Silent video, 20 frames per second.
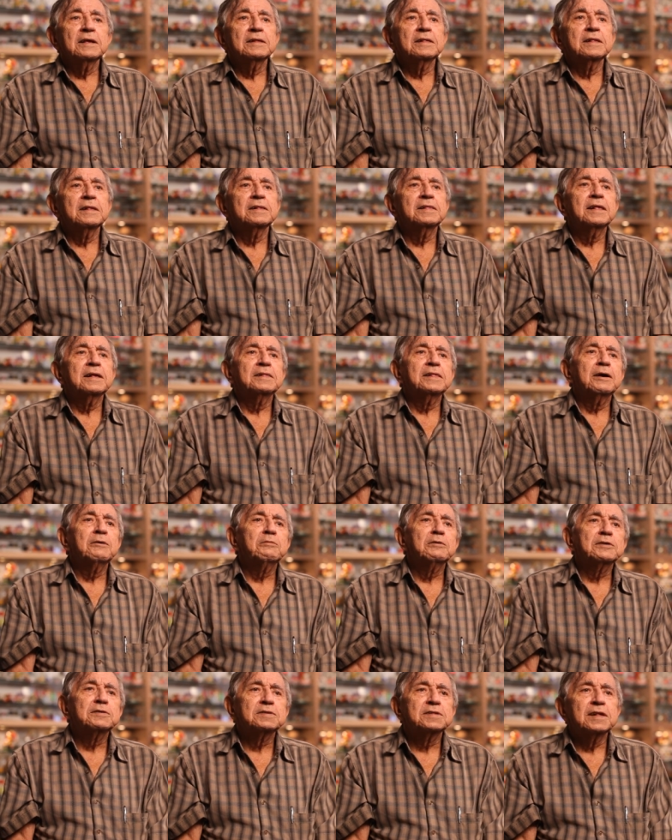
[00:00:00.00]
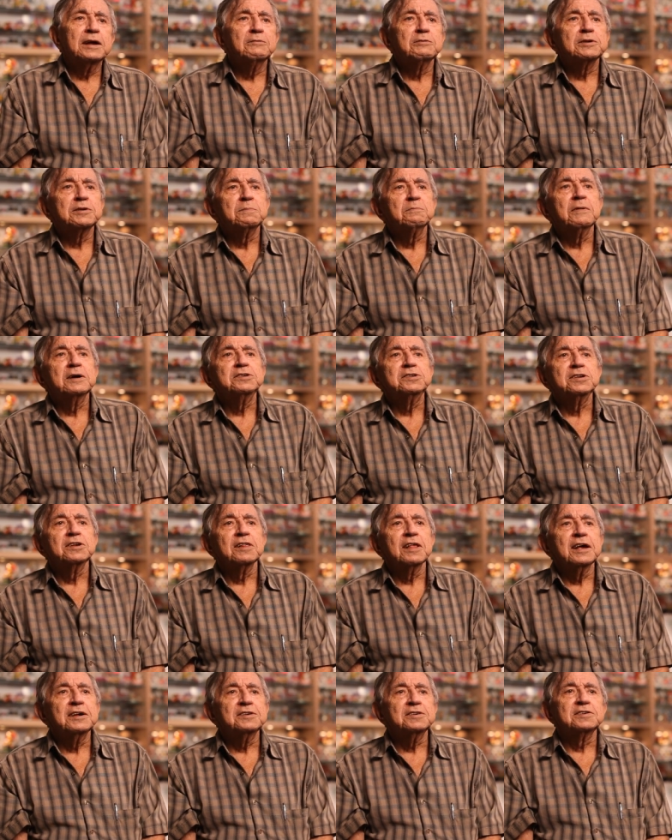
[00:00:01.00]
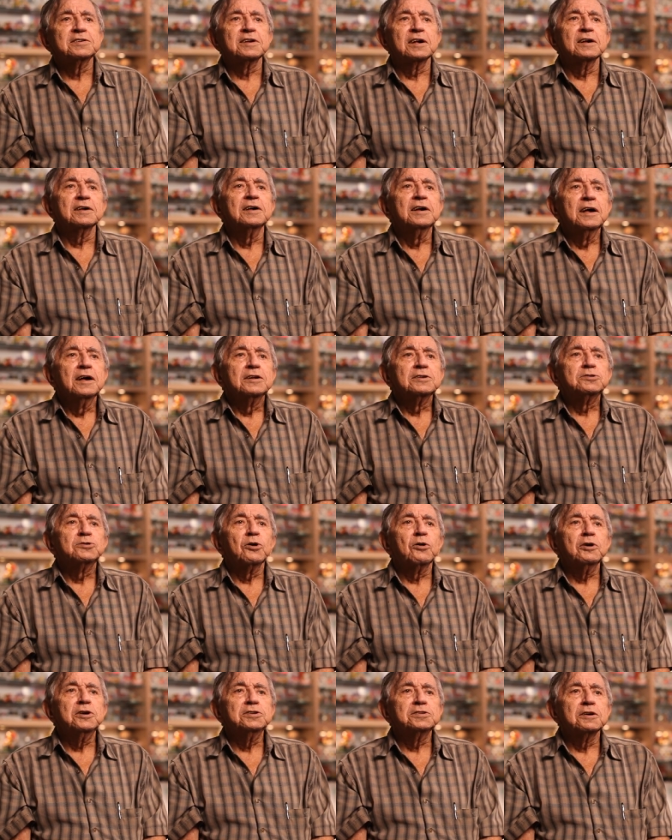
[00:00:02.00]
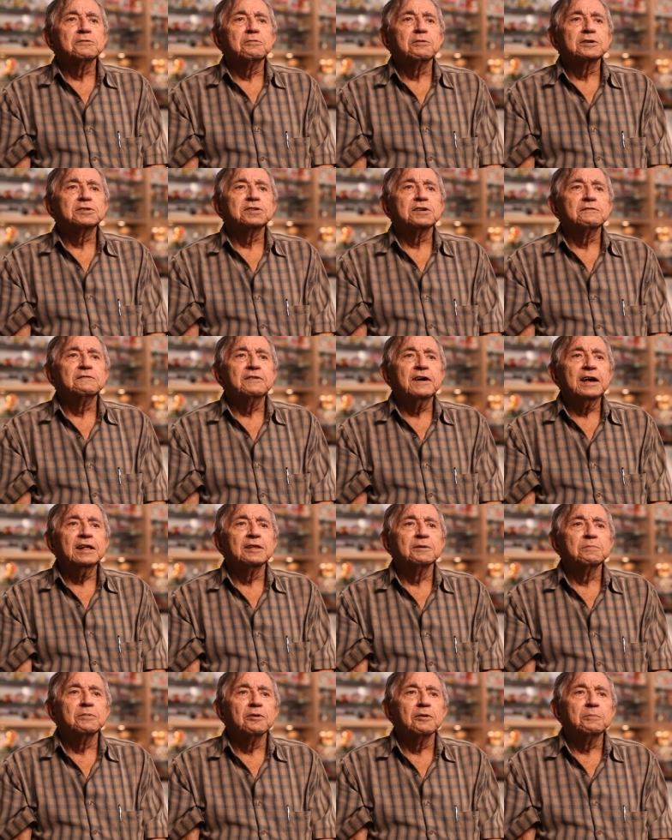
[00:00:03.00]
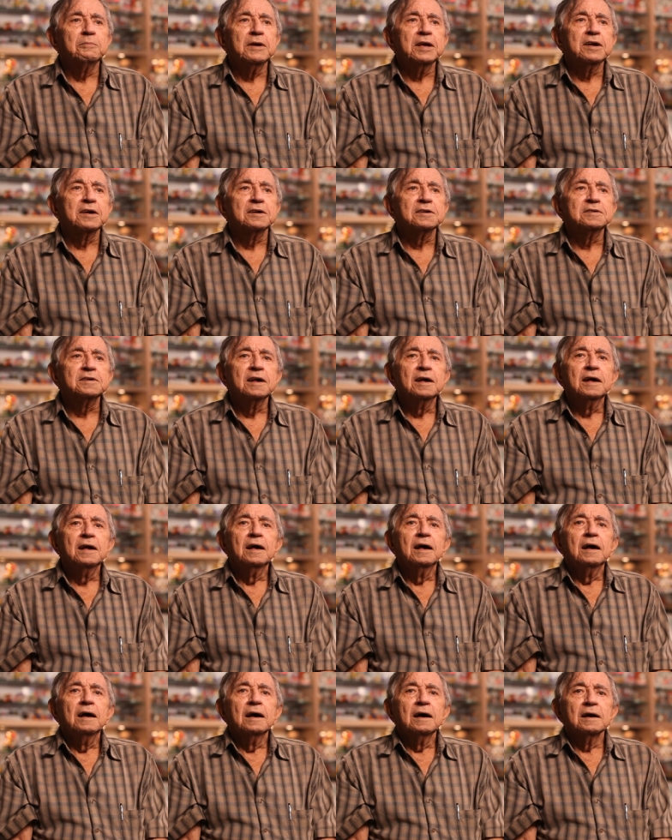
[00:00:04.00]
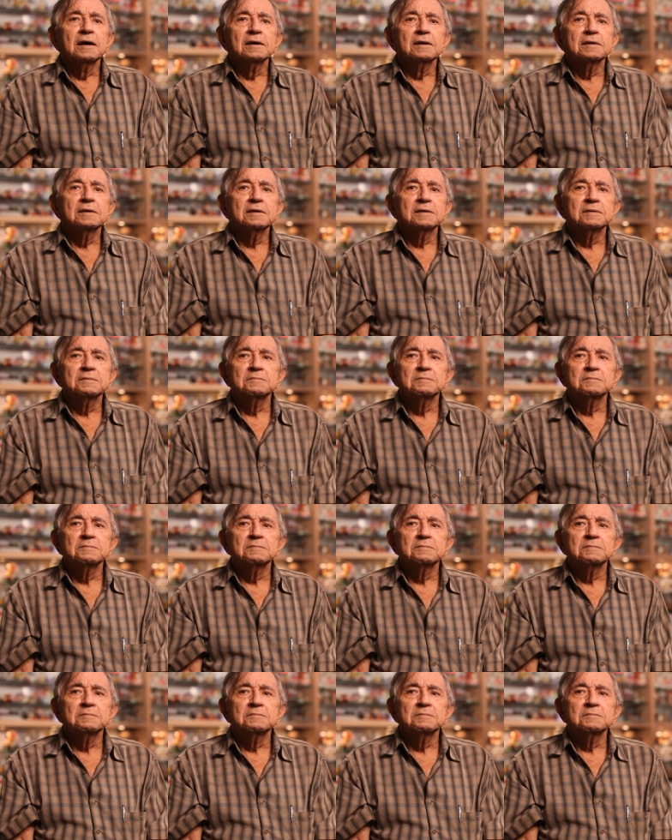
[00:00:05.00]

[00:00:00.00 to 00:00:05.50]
it, there was there was much less uh, choice of what's available because uh,